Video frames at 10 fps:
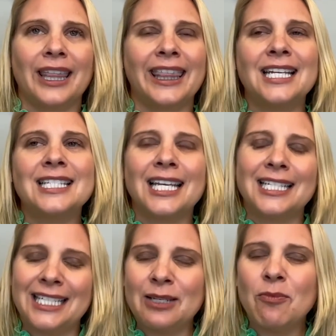things
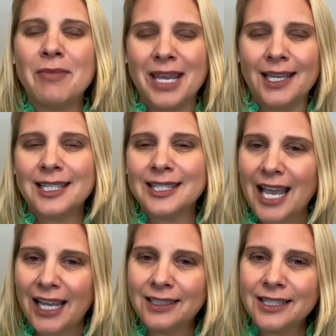that didn't make
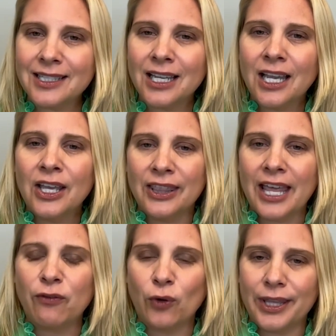sense
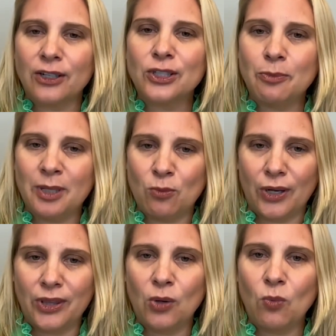that for there to be
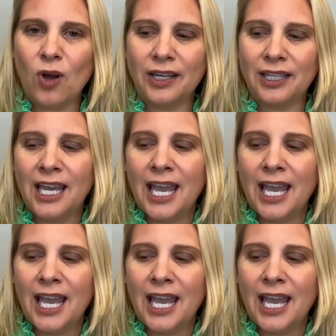more than 1.